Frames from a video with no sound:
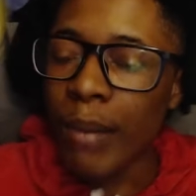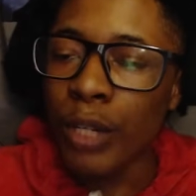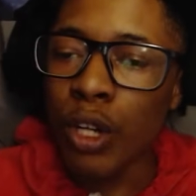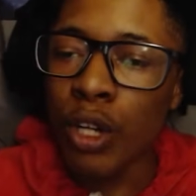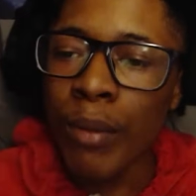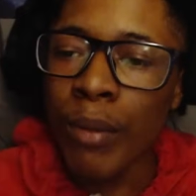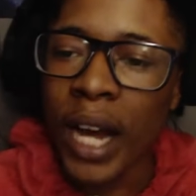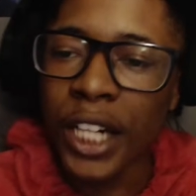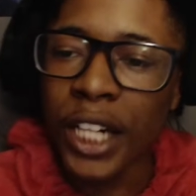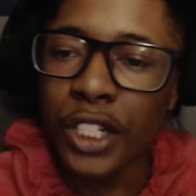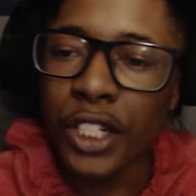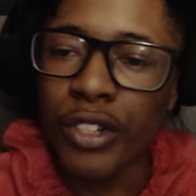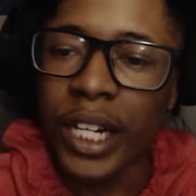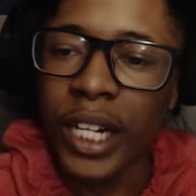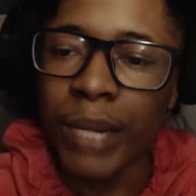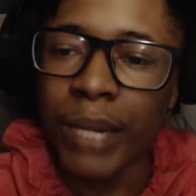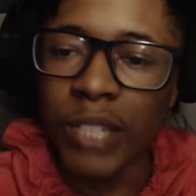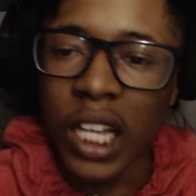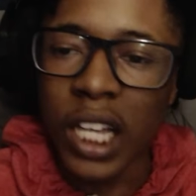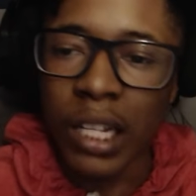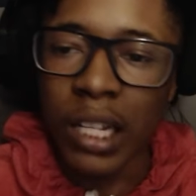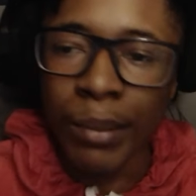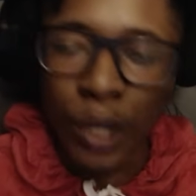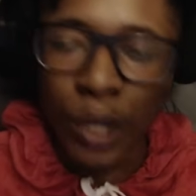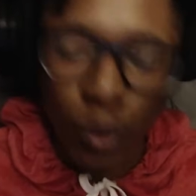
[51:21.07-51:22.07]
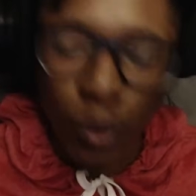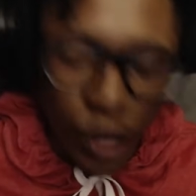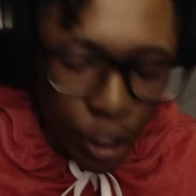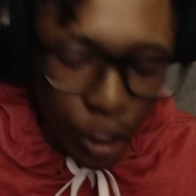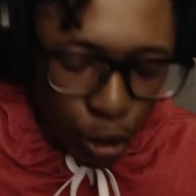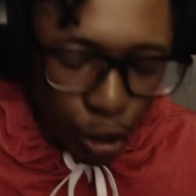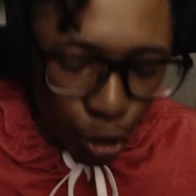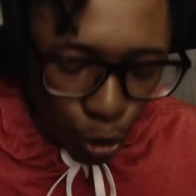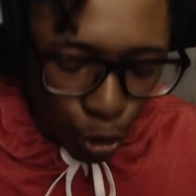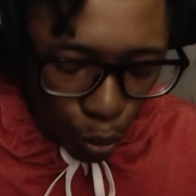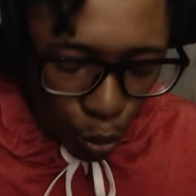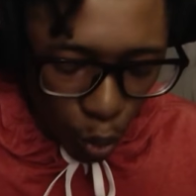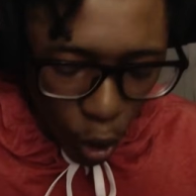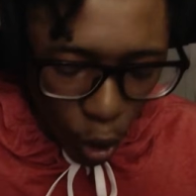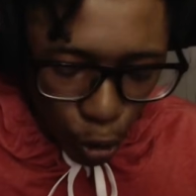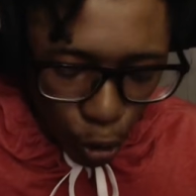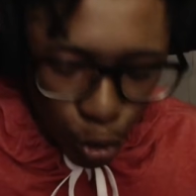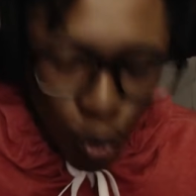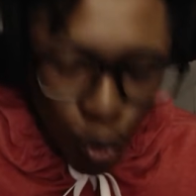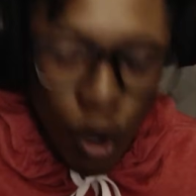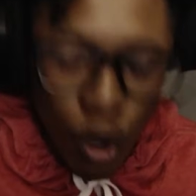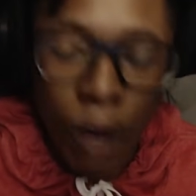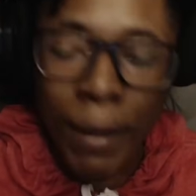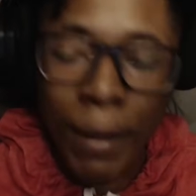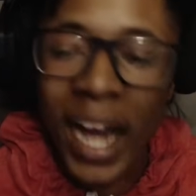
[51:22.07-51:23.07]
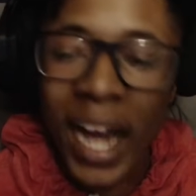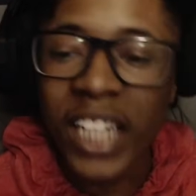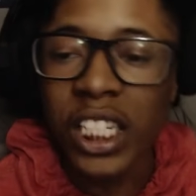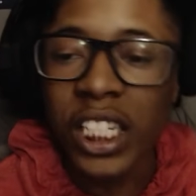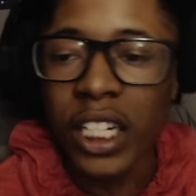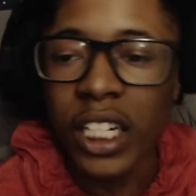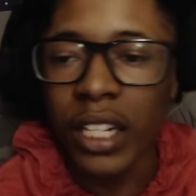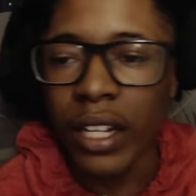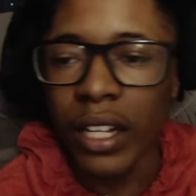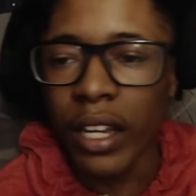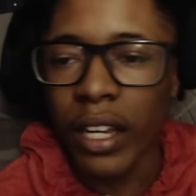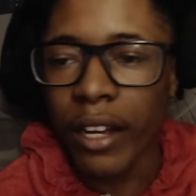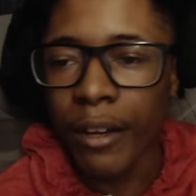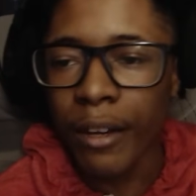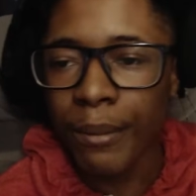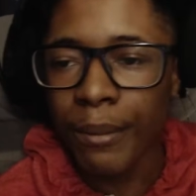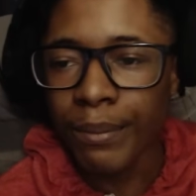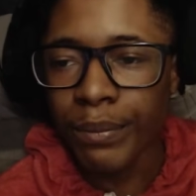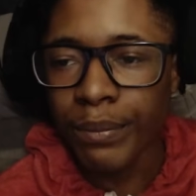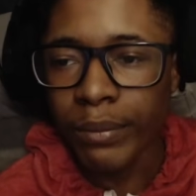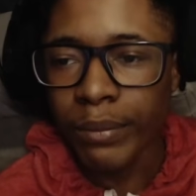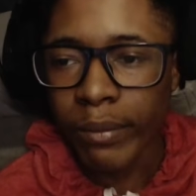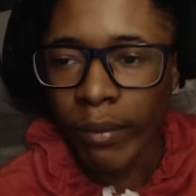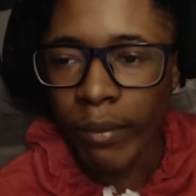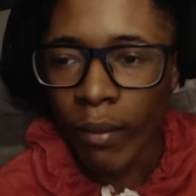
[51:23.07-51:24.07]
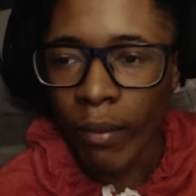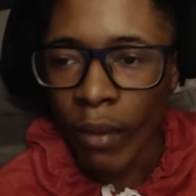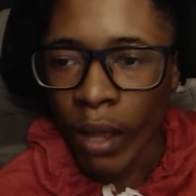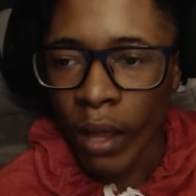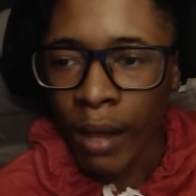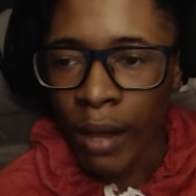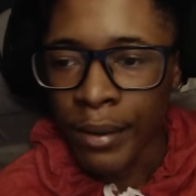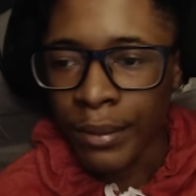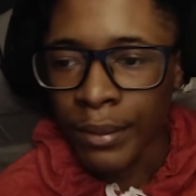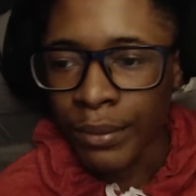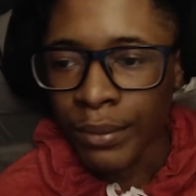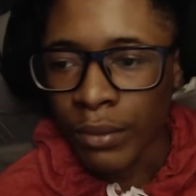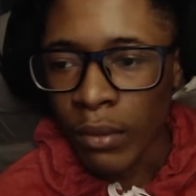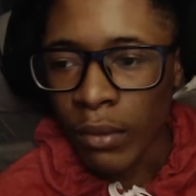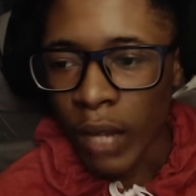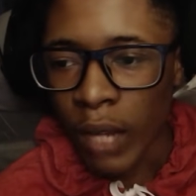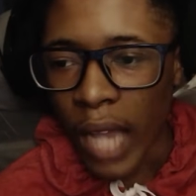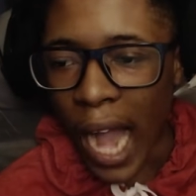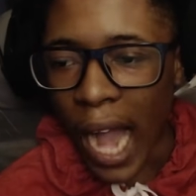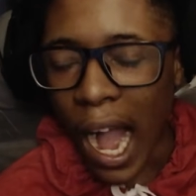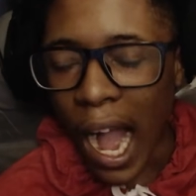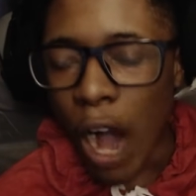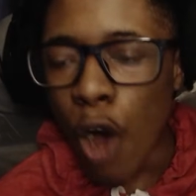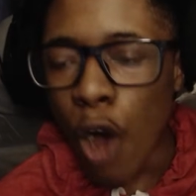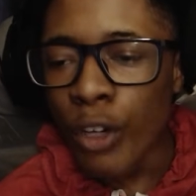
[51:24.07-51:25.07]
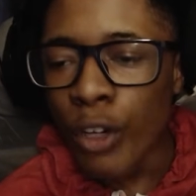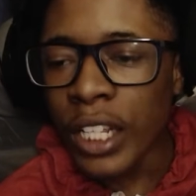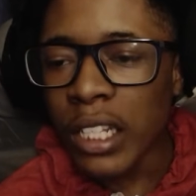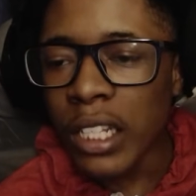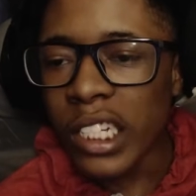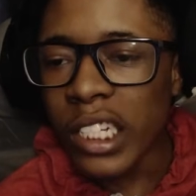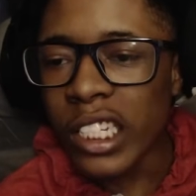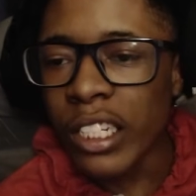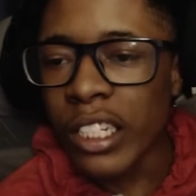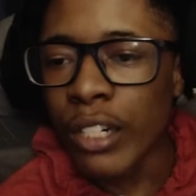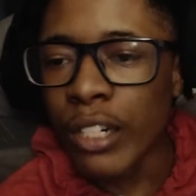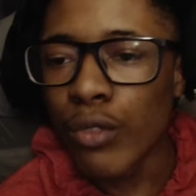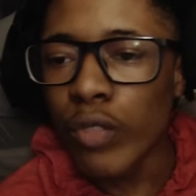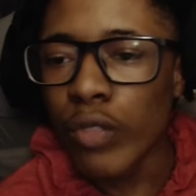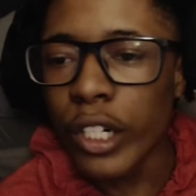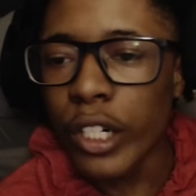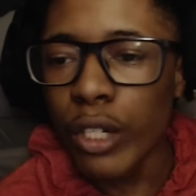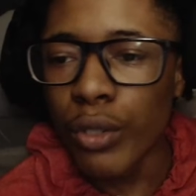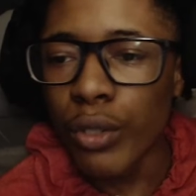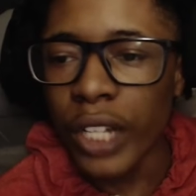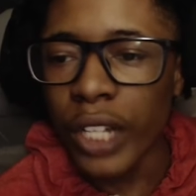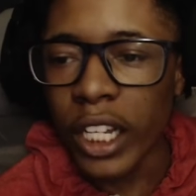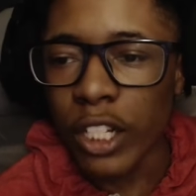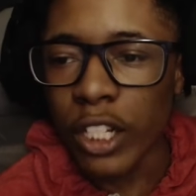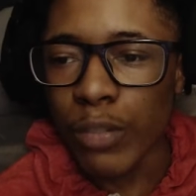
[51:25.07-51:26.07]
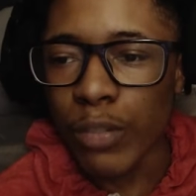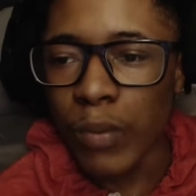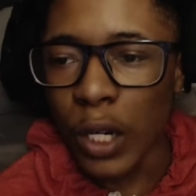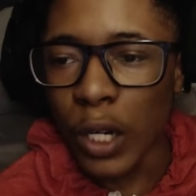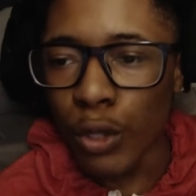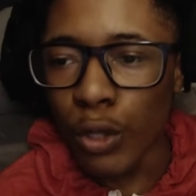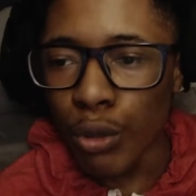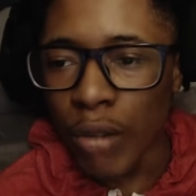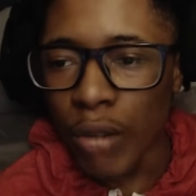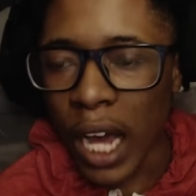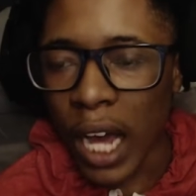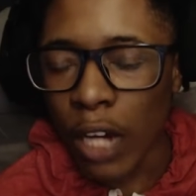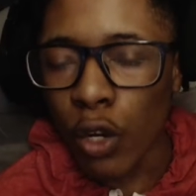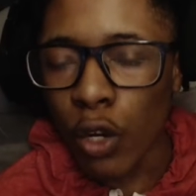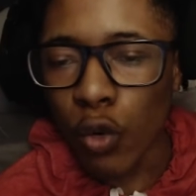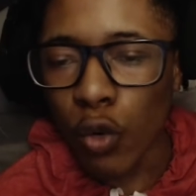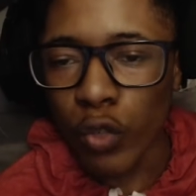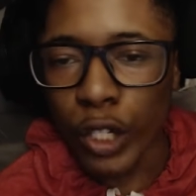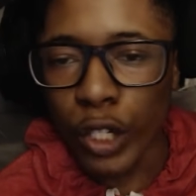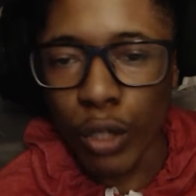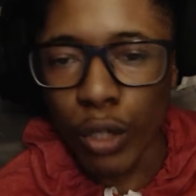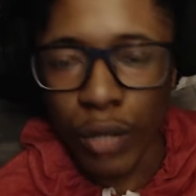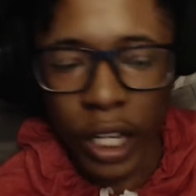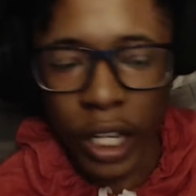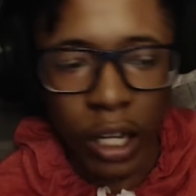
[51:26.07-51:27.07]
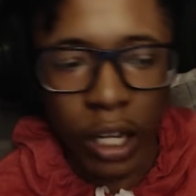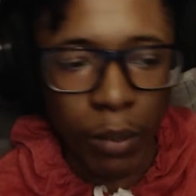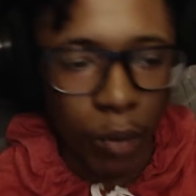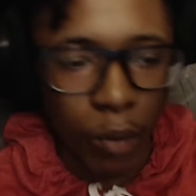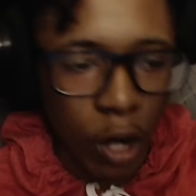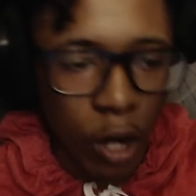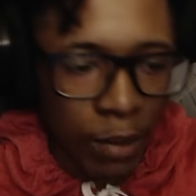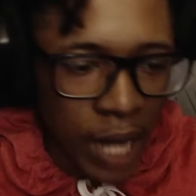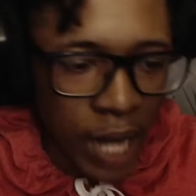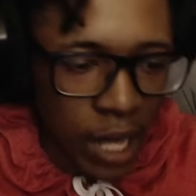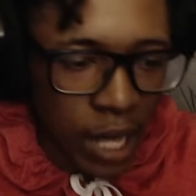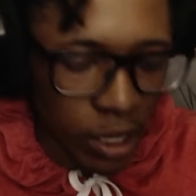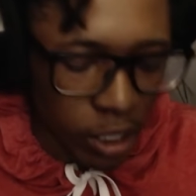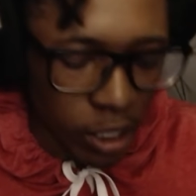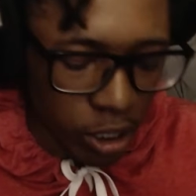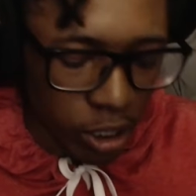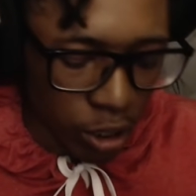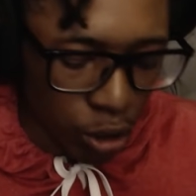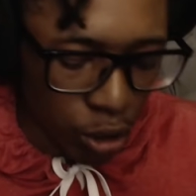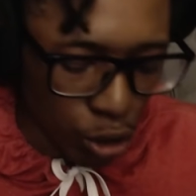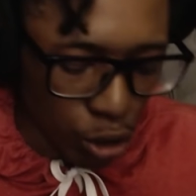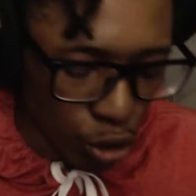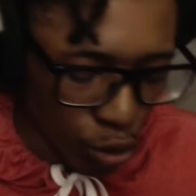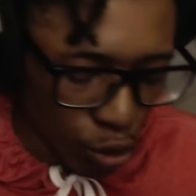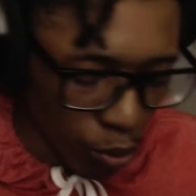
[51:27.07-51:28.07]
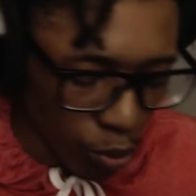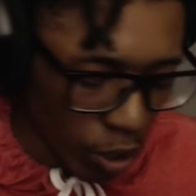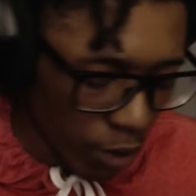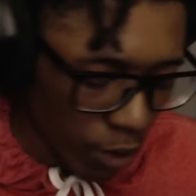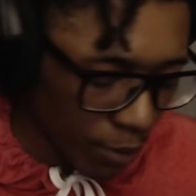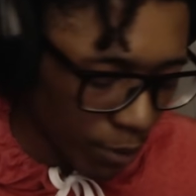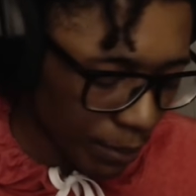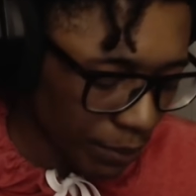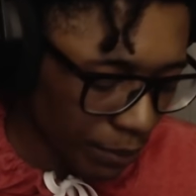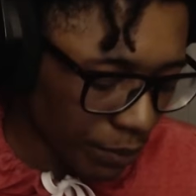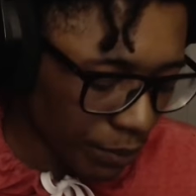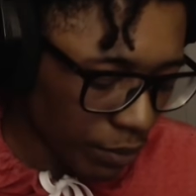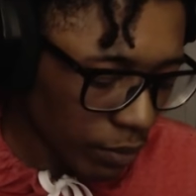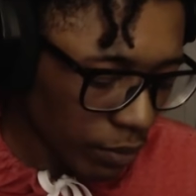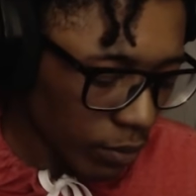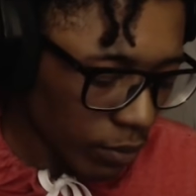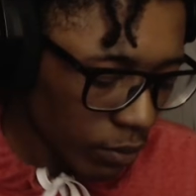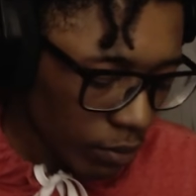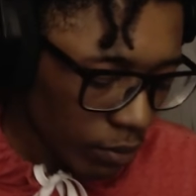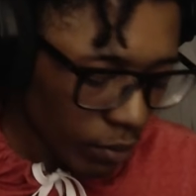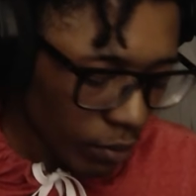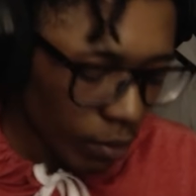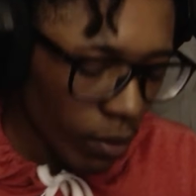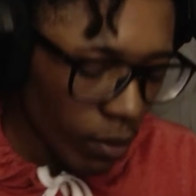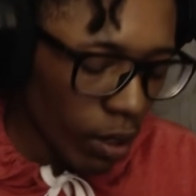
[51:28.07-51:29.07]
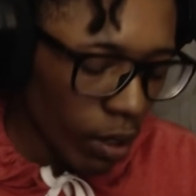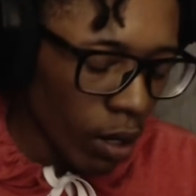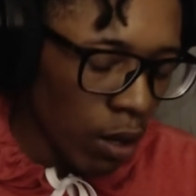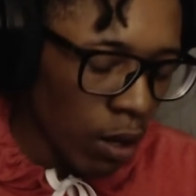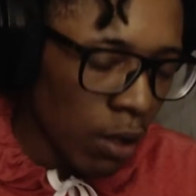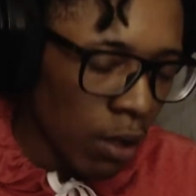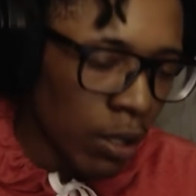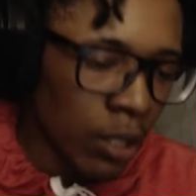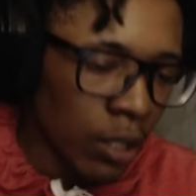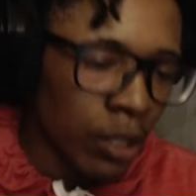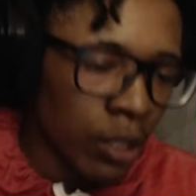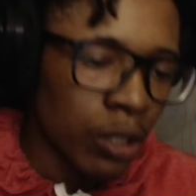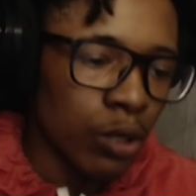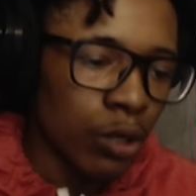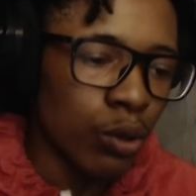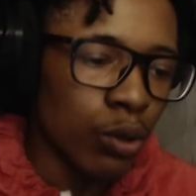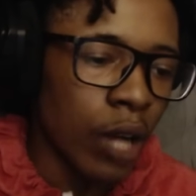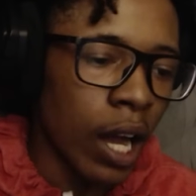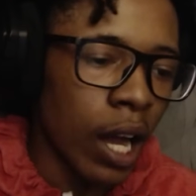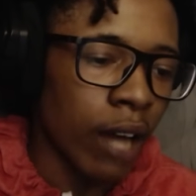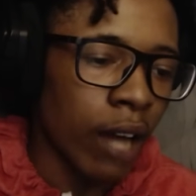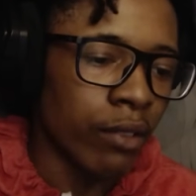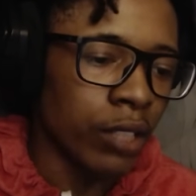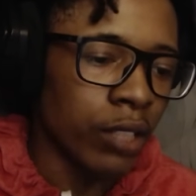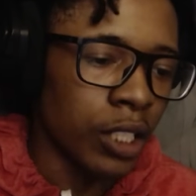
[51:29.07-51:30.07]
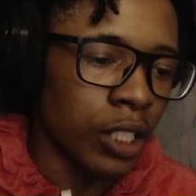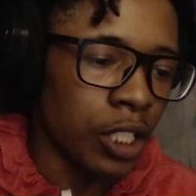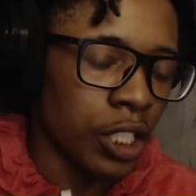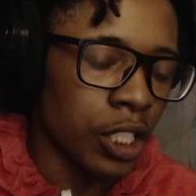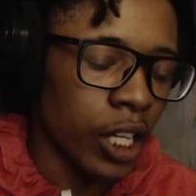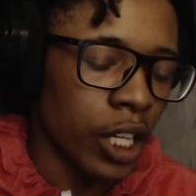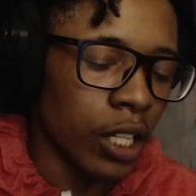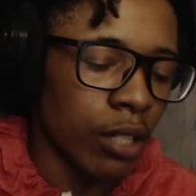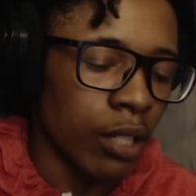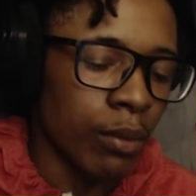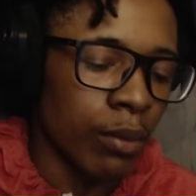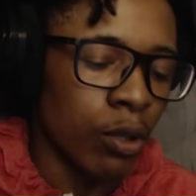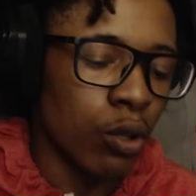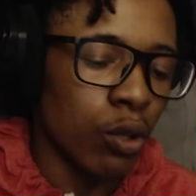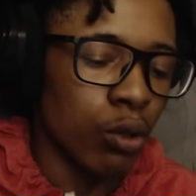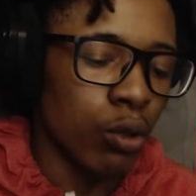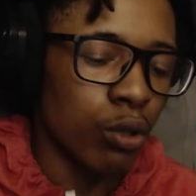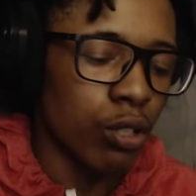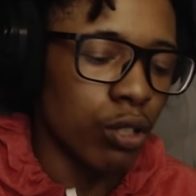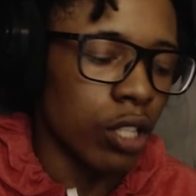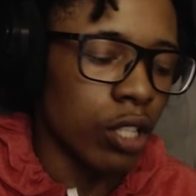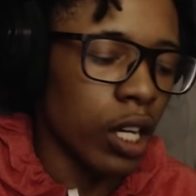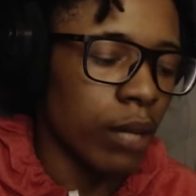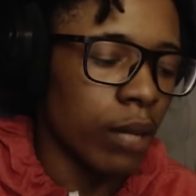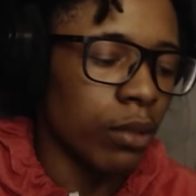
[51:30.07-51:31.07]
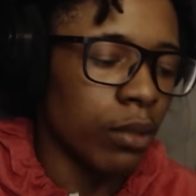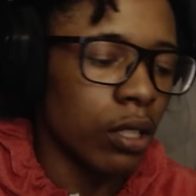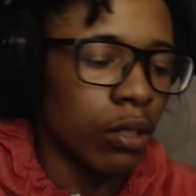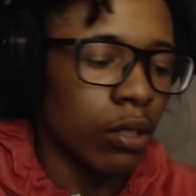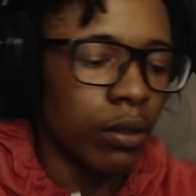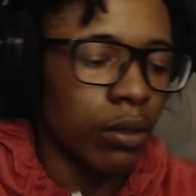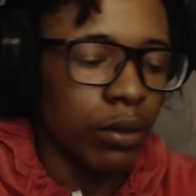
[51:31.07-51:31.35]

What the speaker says: on my stream telling me what to do, bro. You on my shit, nigga. I only listen to real niggas, bro. You not no real nigga, bro. I'm not listening to you, bro. You gotta really shake them hoes up, though.